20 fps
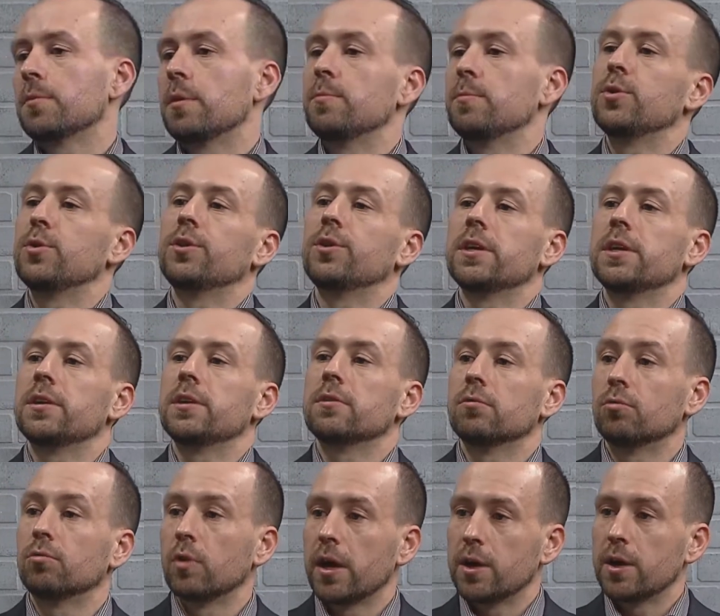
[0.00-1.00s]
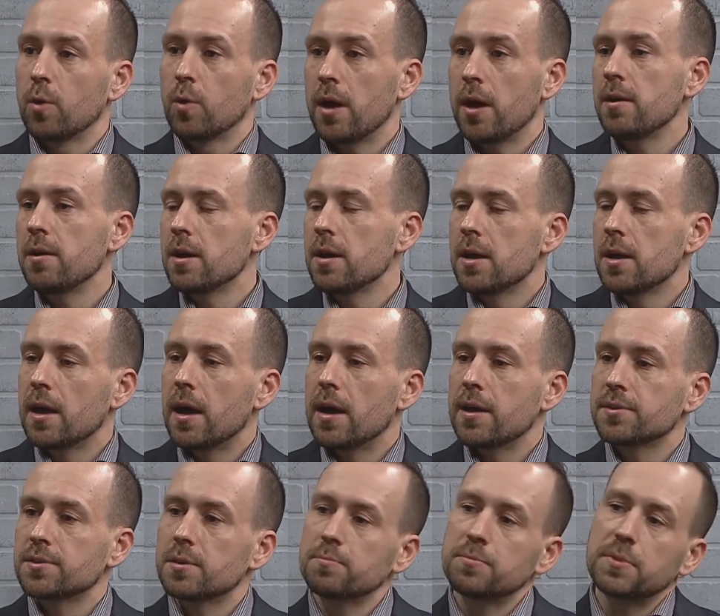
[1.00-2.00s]
immunity right away. It
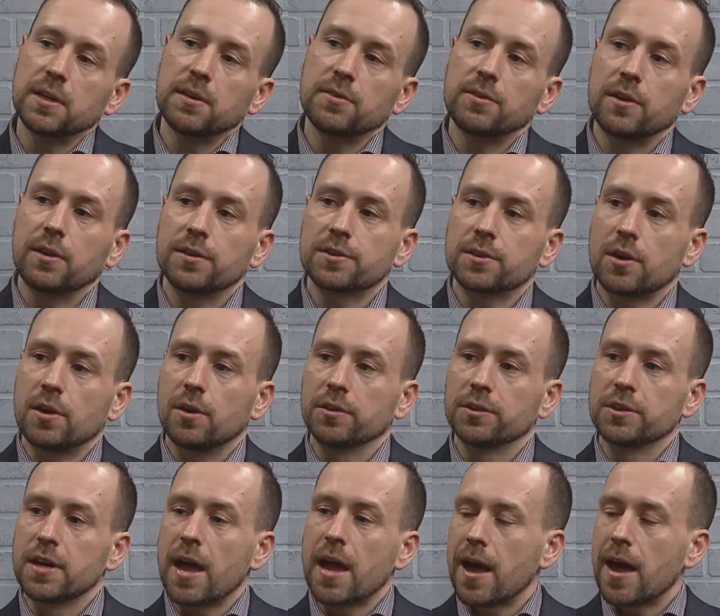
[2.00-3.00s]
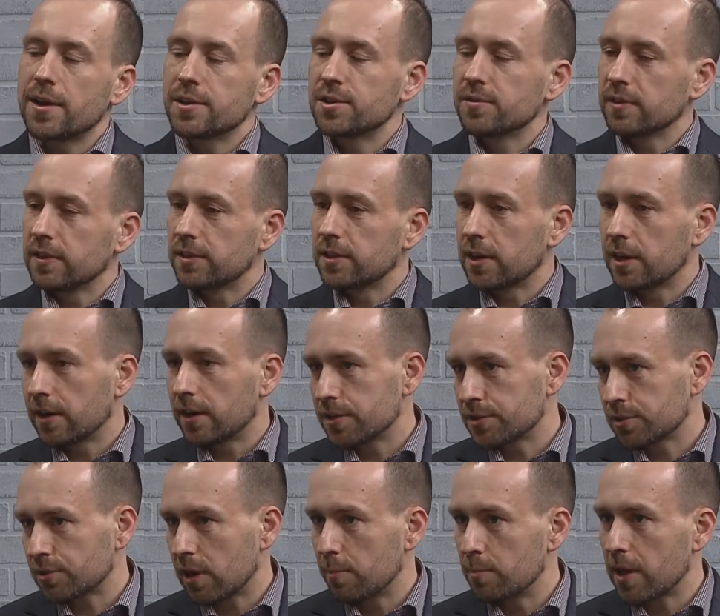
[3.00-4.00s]
has something in there, it's called an adjuvant, and I
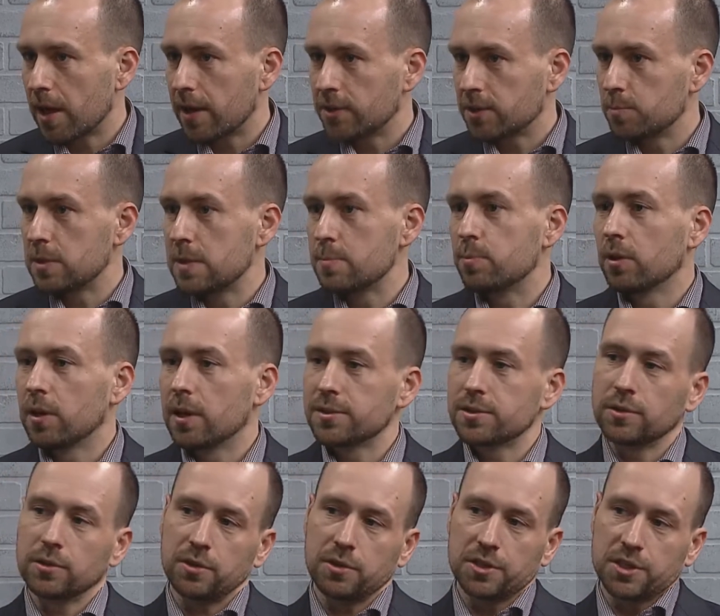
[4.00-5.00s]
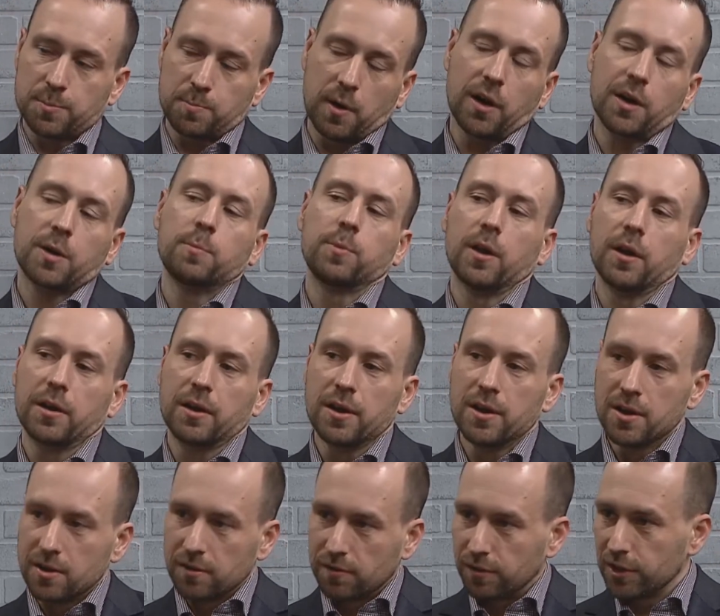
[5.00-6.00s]
describe that to people as a little spark plug
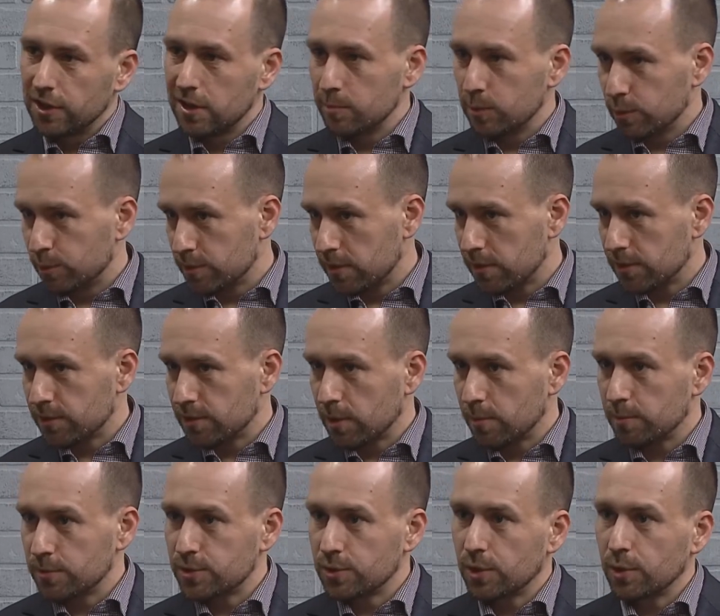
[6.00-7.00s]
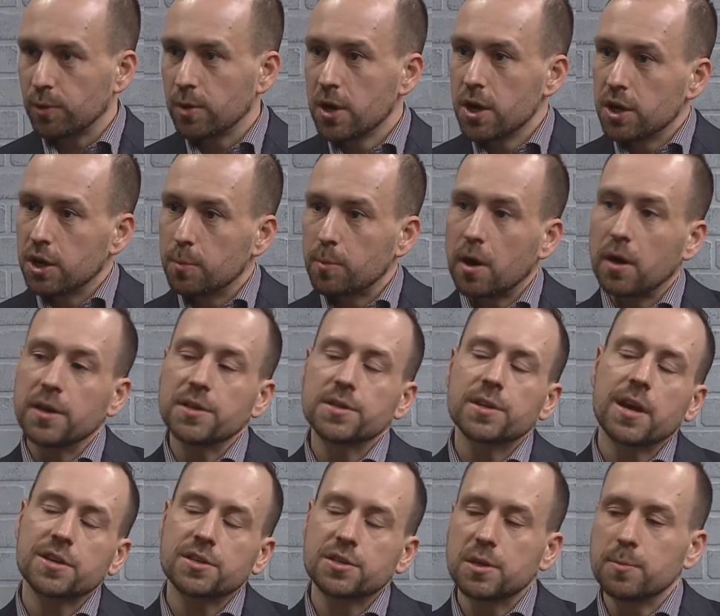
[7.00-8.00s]
for the immune system. So your body's
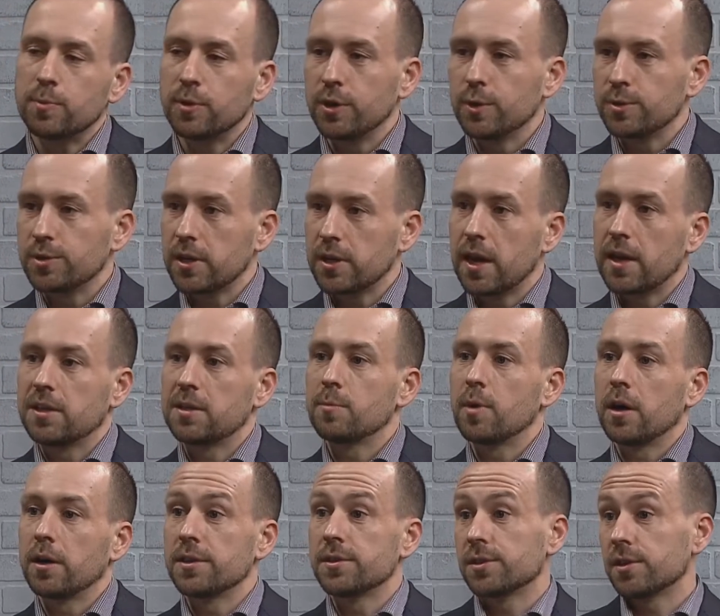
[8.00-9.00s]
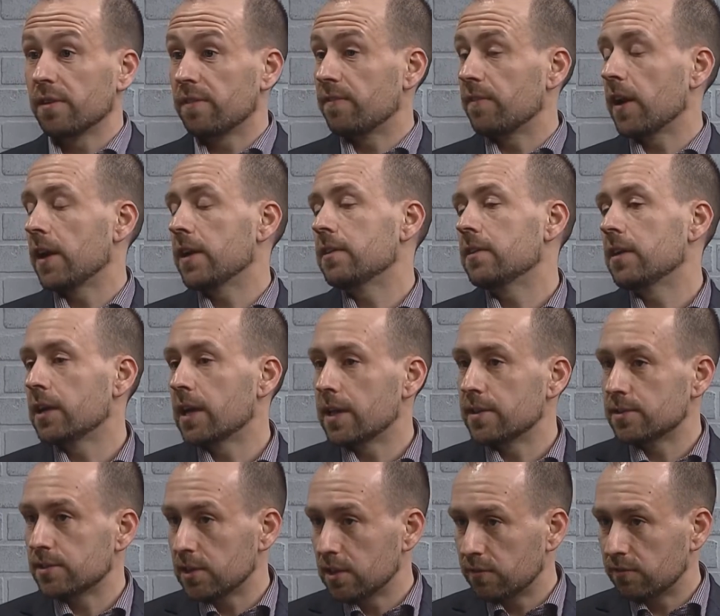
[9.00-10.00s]
actually producing antibodies to fight
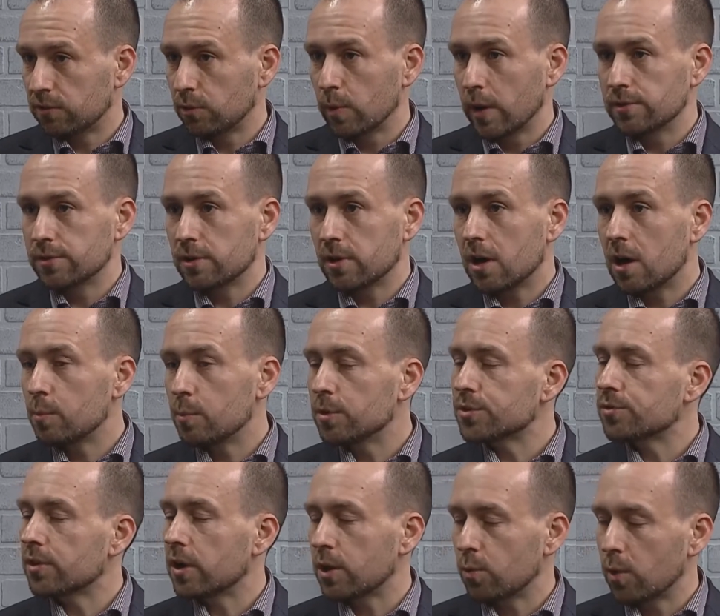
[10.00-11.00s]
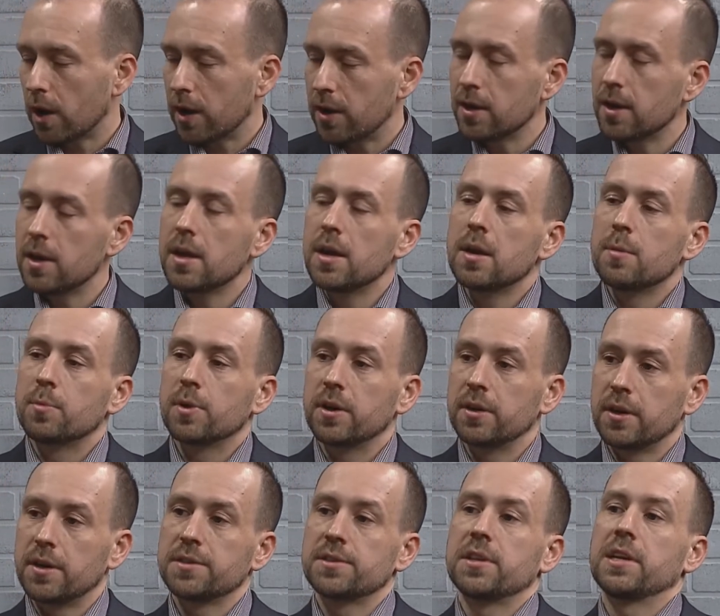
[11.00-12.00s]
against influenza almost right away, but
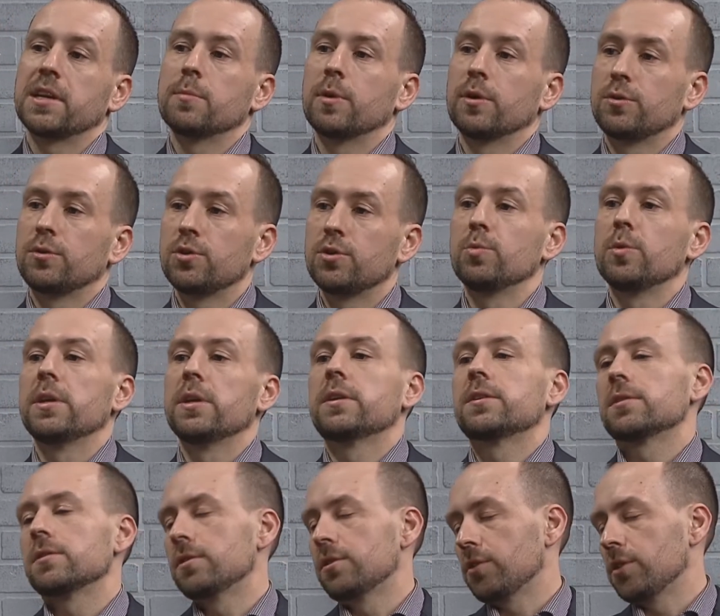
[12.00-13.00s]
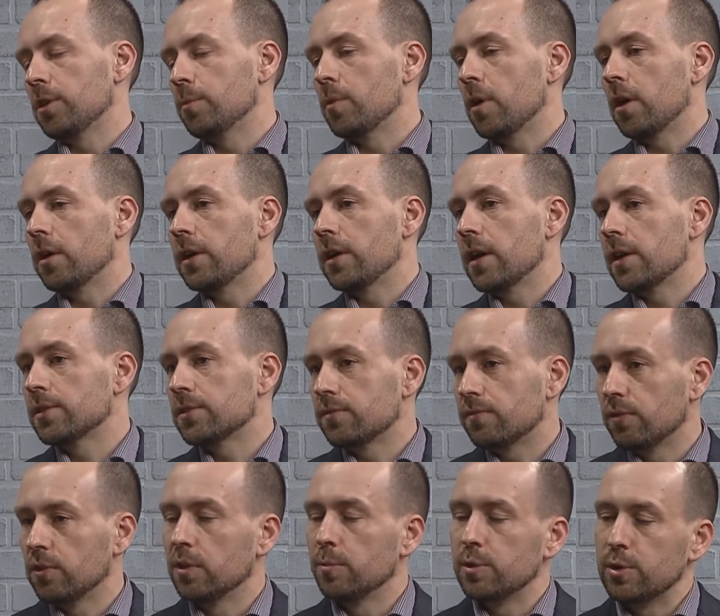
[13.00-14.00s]
it does take about 2 weeks until your body has
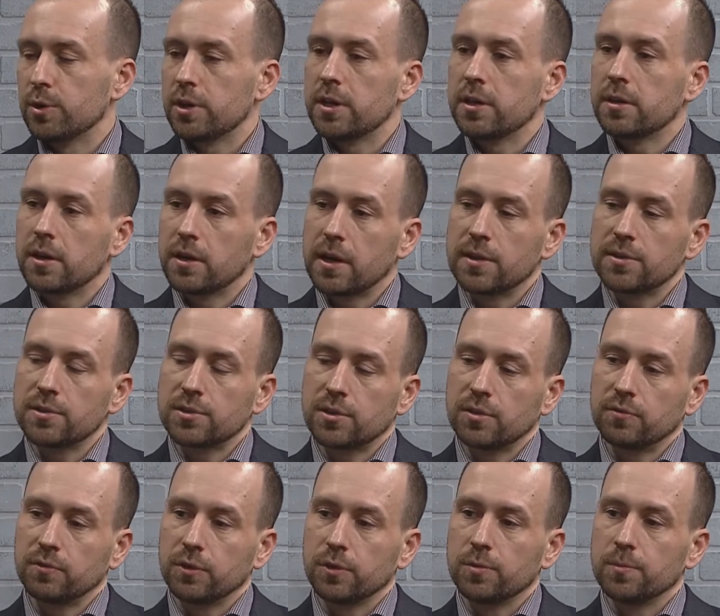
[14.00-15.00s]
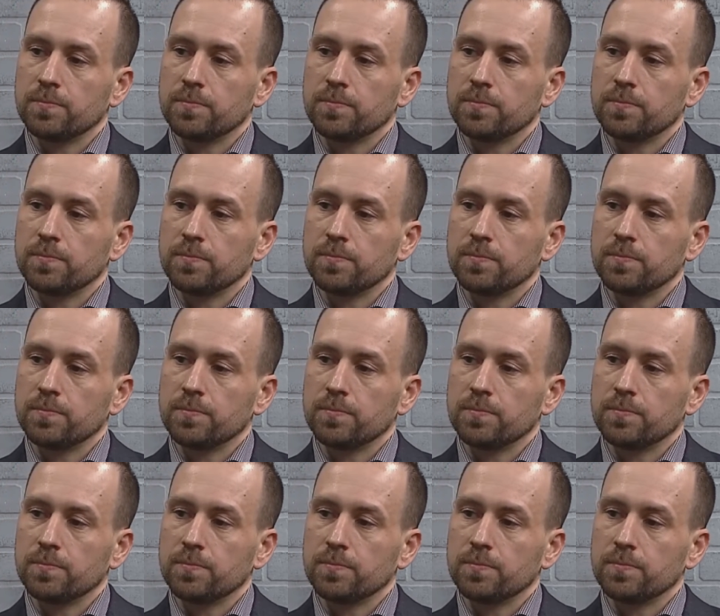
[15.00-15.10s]
full immunity against the flu.